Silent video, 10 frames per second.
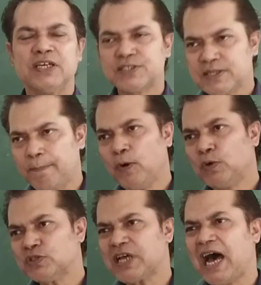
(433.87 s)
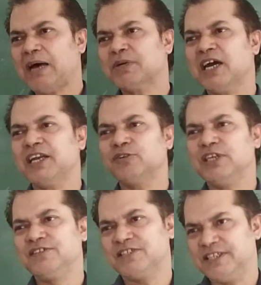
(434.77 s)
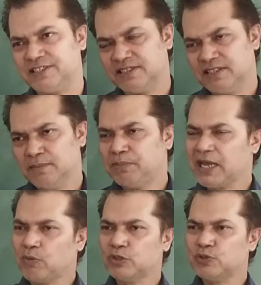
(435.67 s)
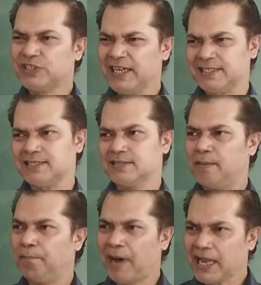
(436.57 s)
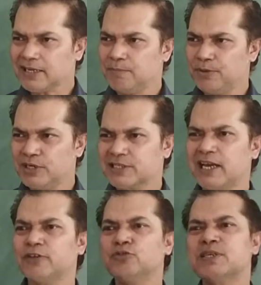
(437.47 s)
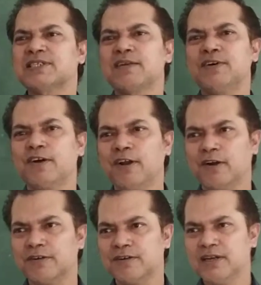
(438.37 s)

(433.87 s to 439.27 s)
Suppose I am connected with internet, but I want to test my computer is connected with my server or not.